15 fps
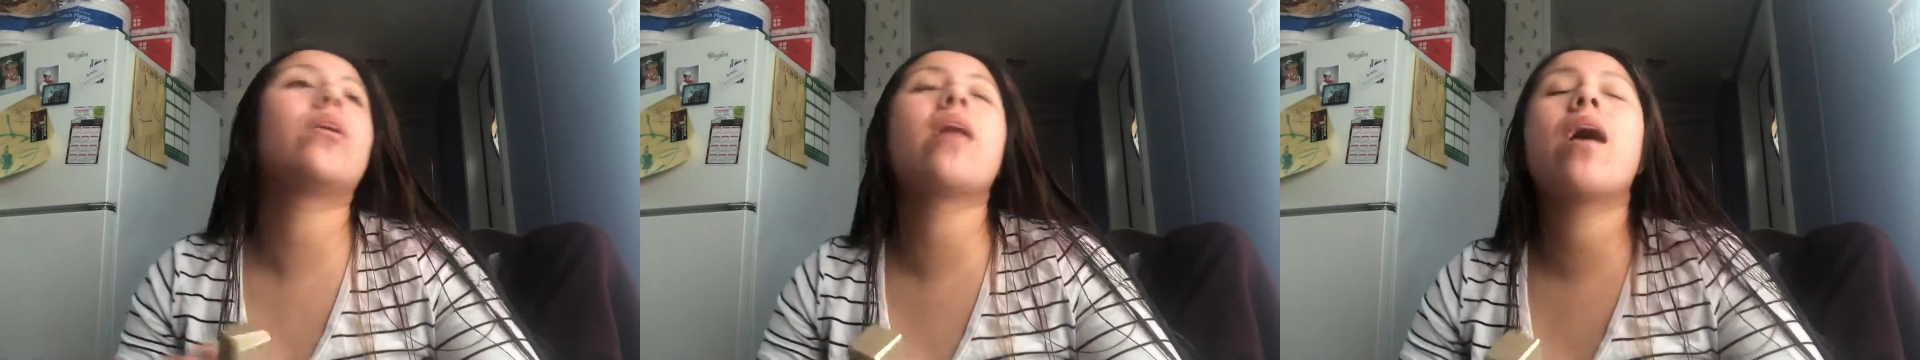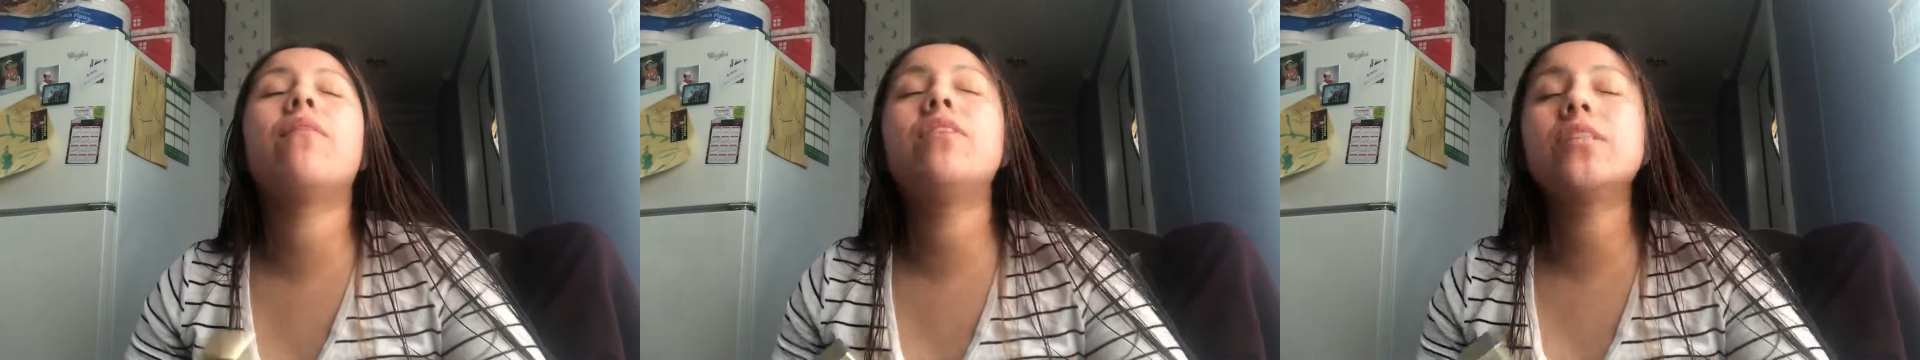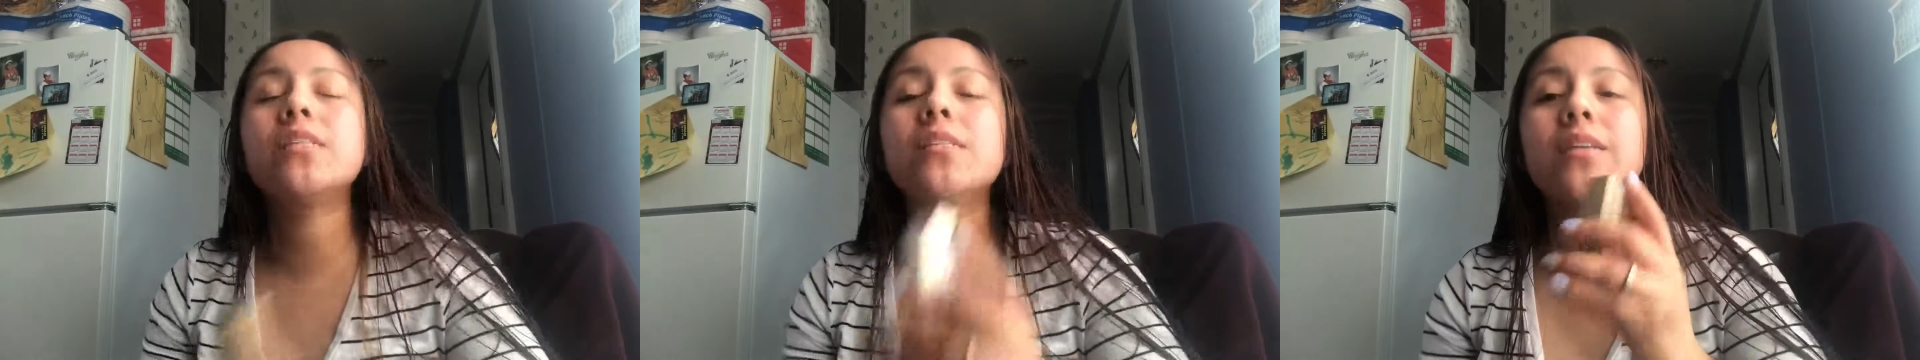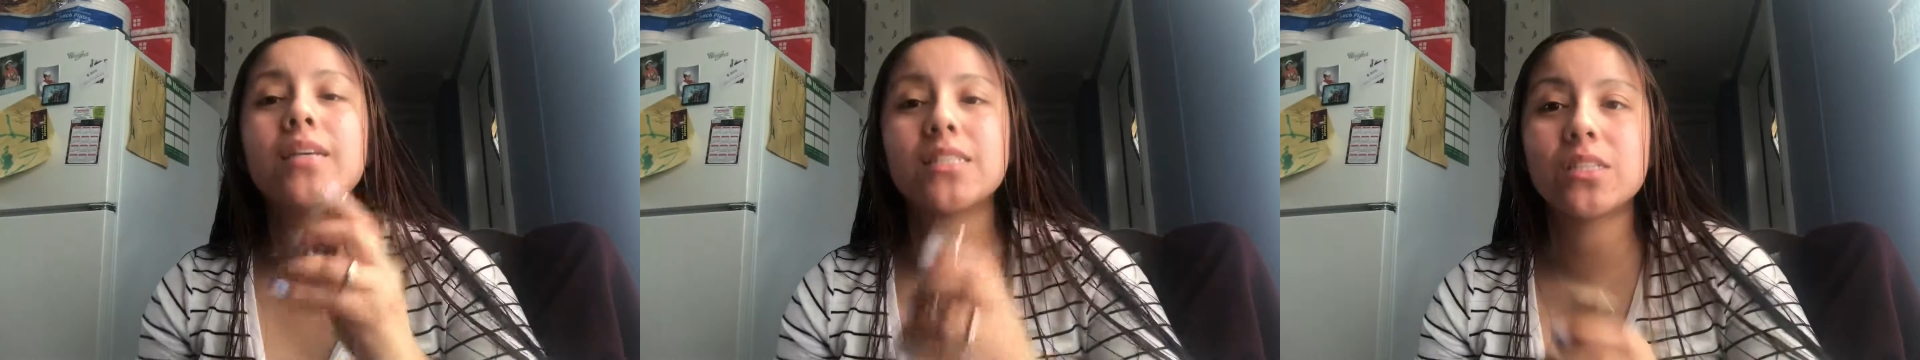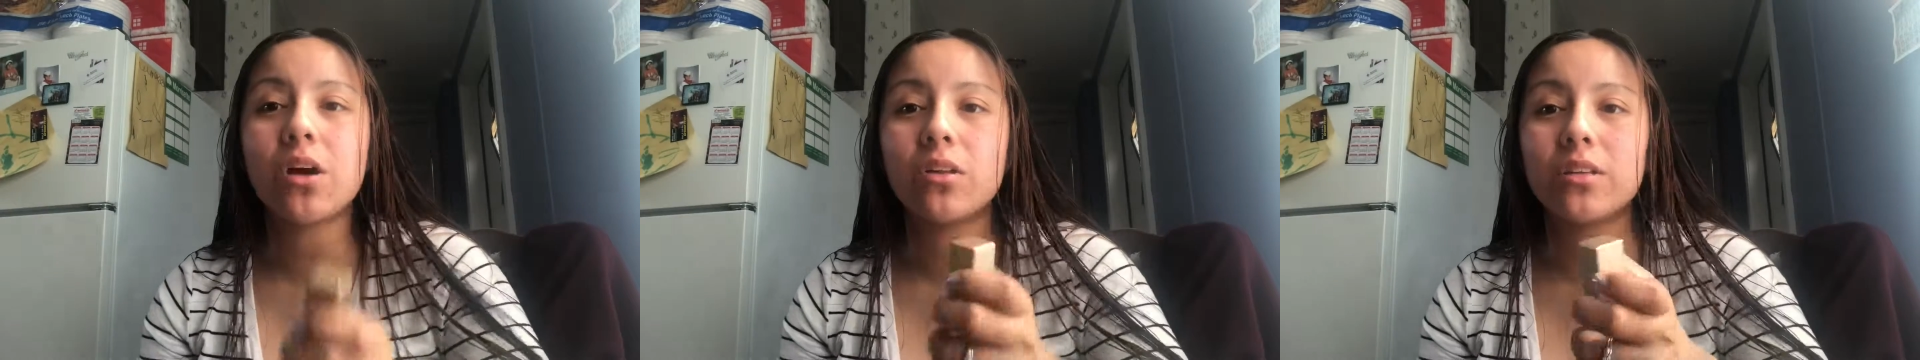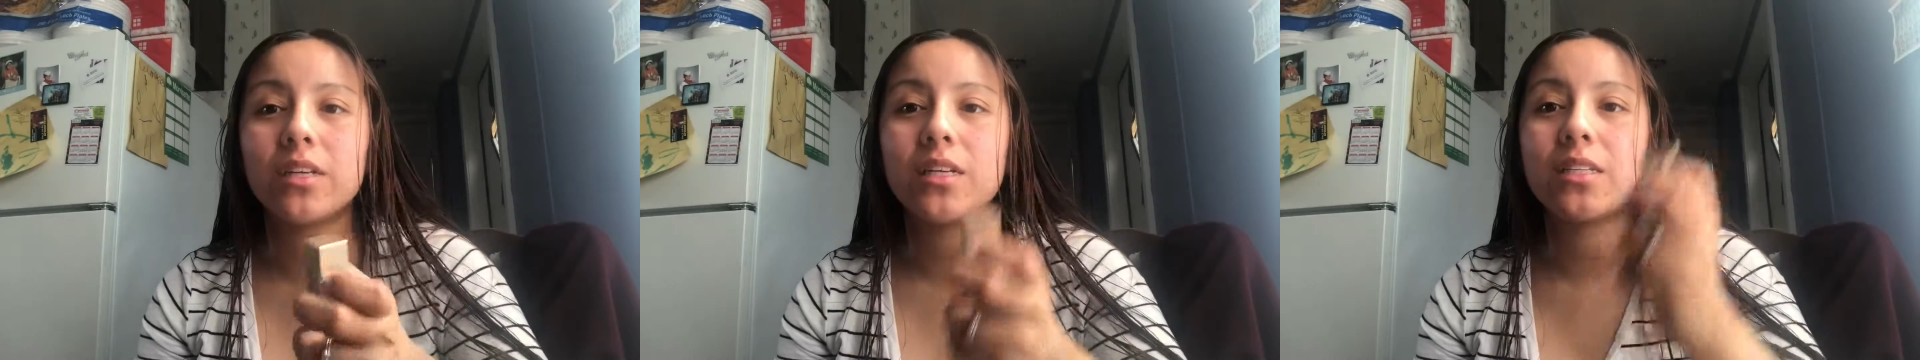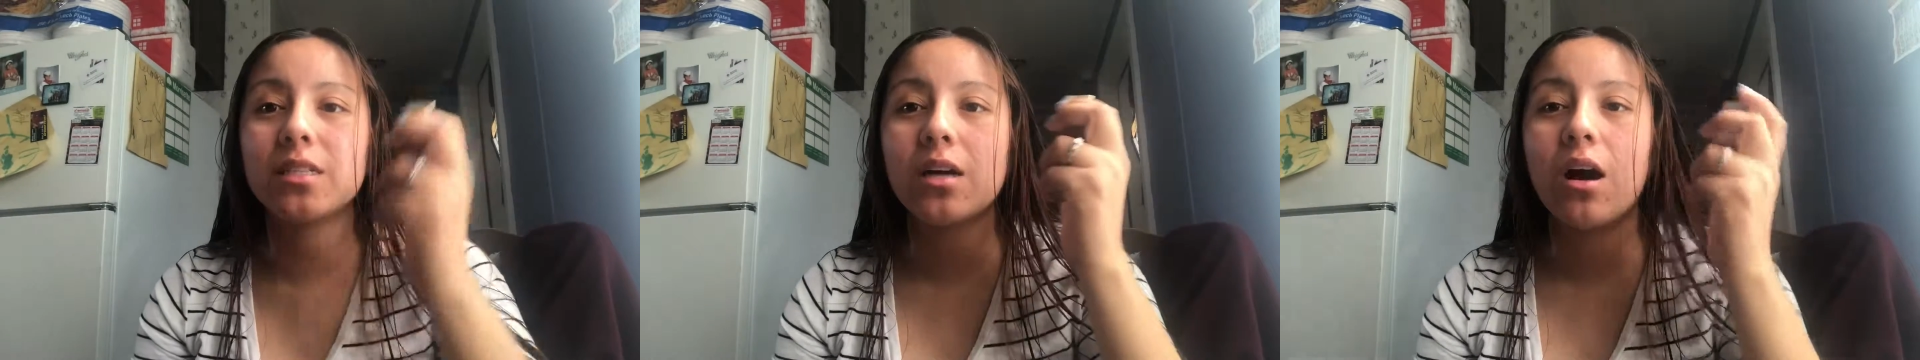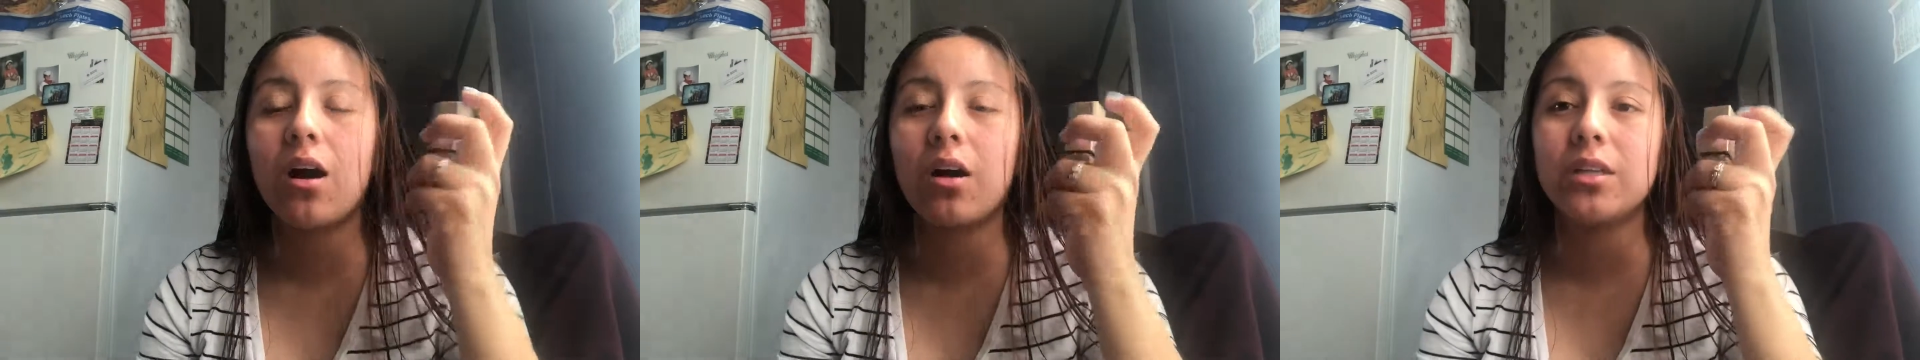and ever since I saw these
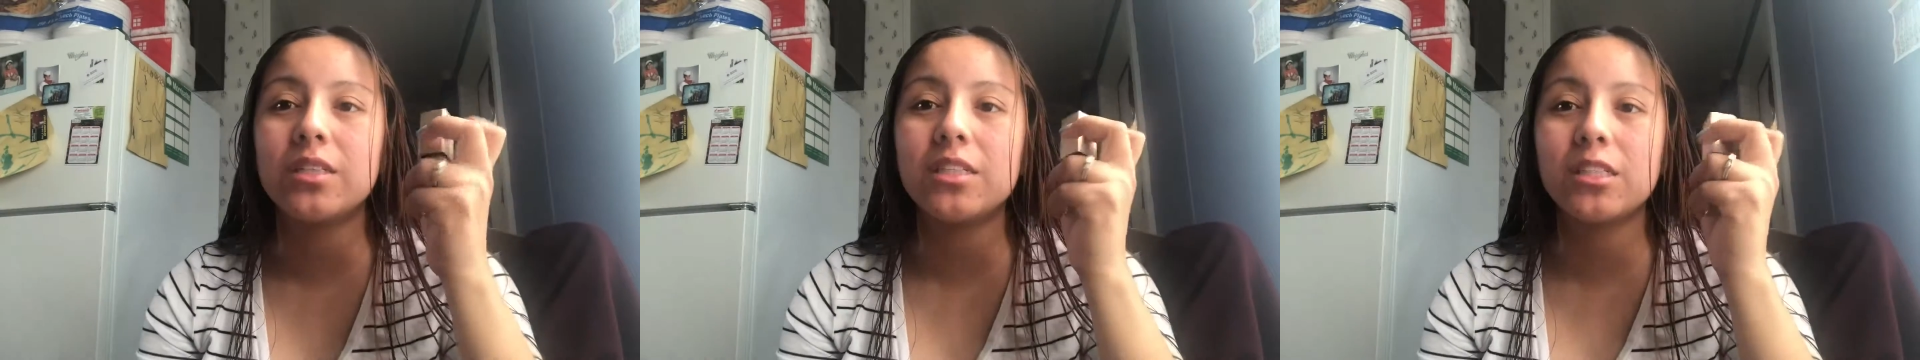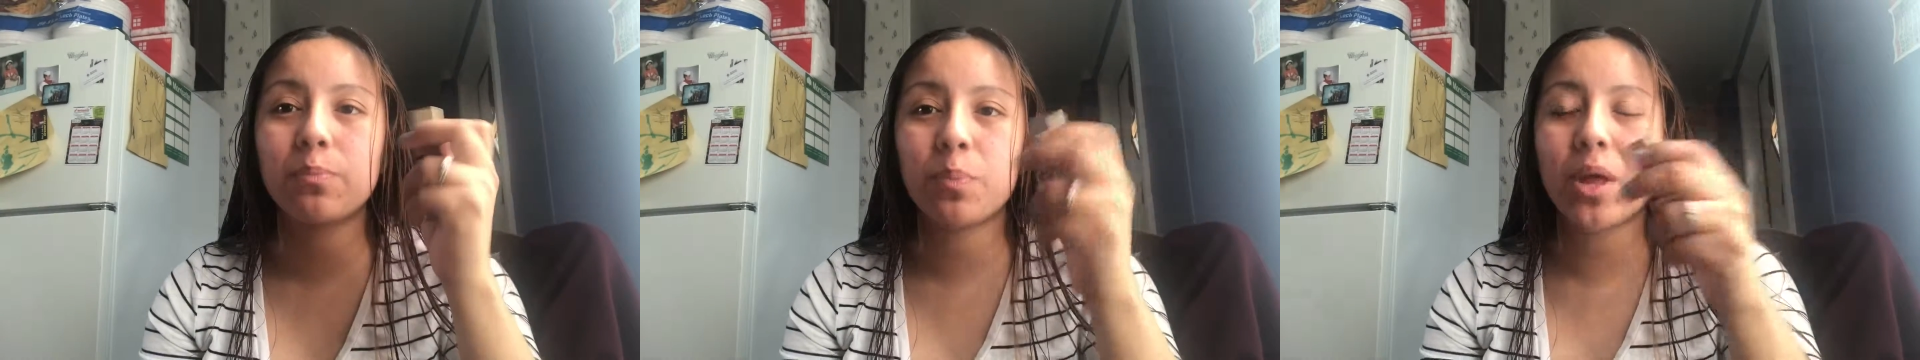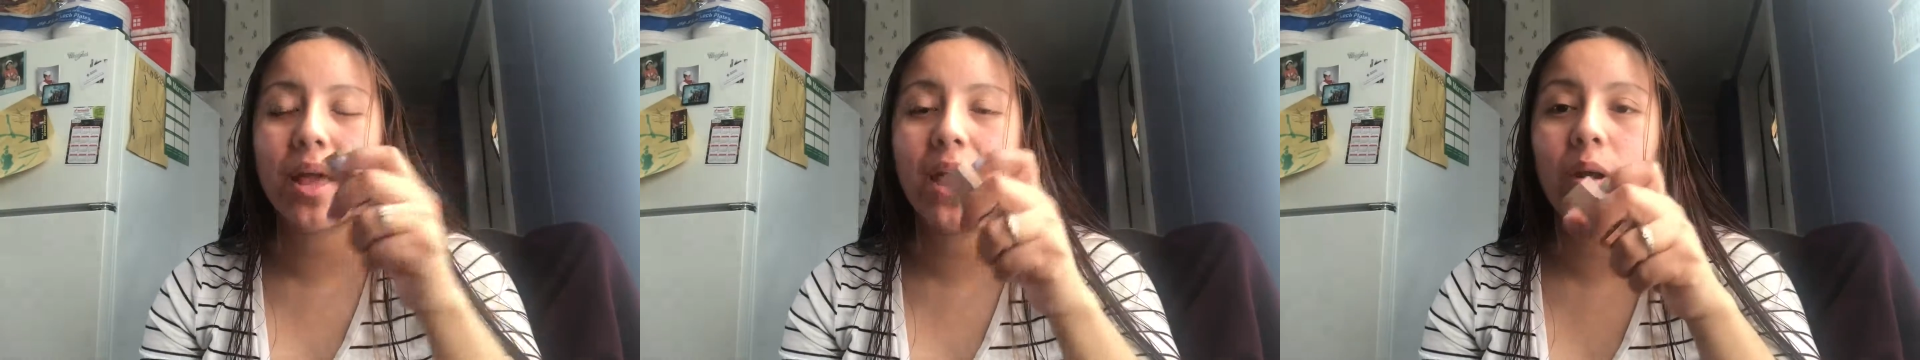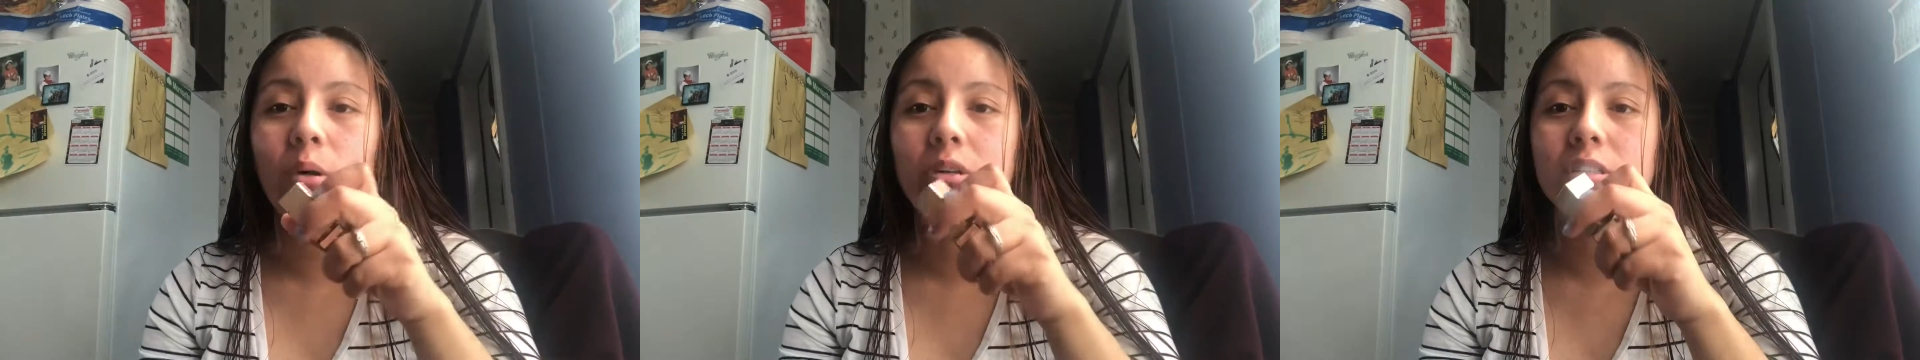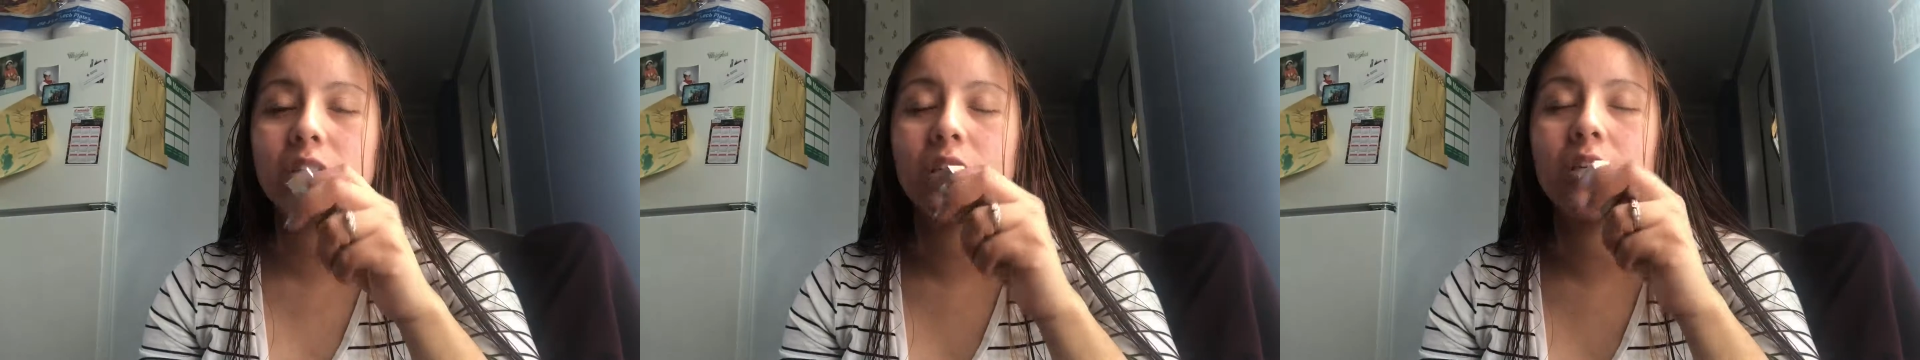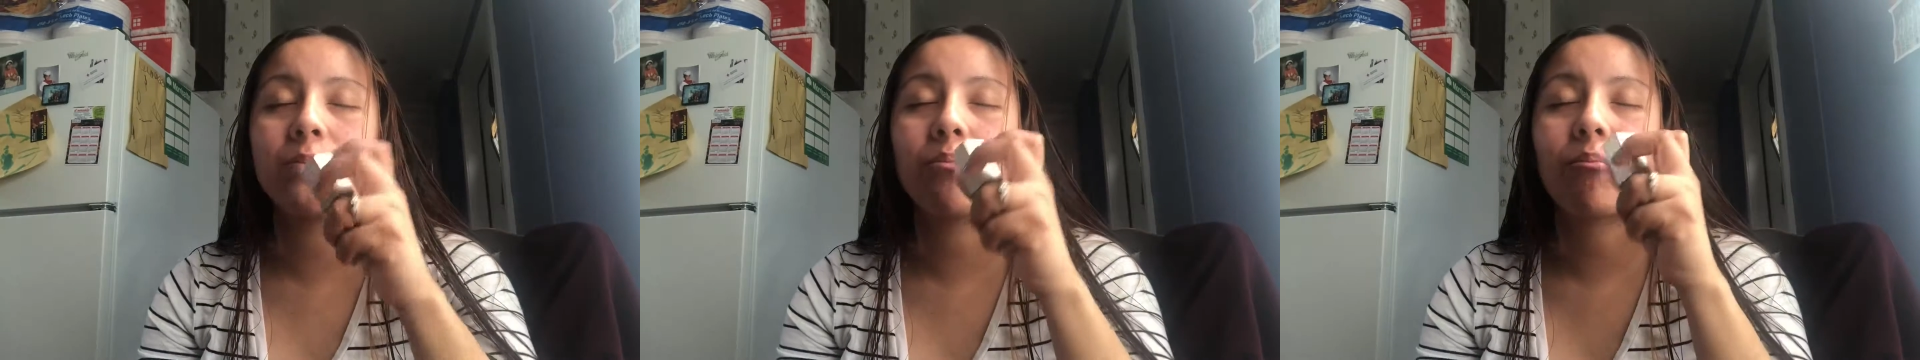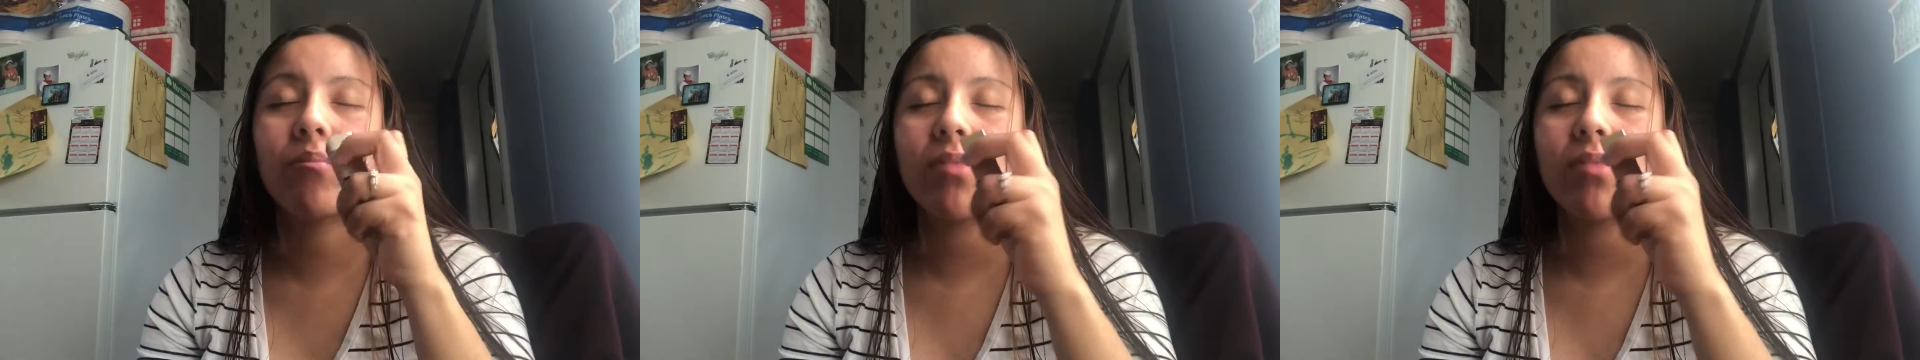on display at Ulta,